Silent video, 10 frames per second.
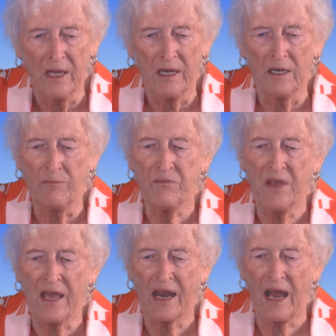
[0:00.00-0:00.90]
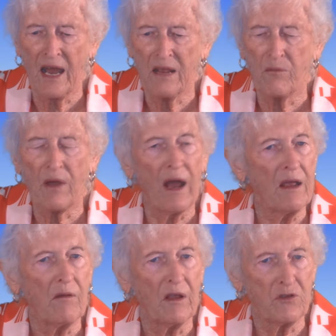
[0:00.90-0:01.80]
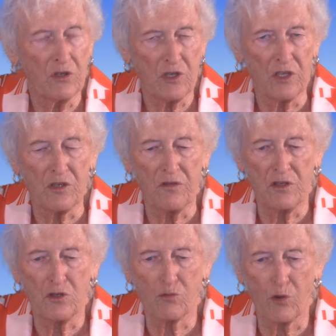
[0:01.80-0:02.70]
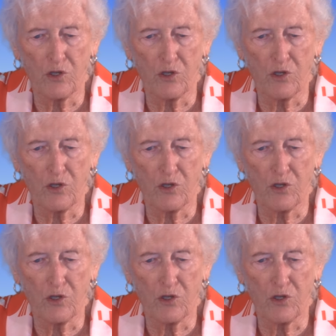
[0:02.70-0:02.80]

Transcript: Um, and I, I suggest that this is Rosh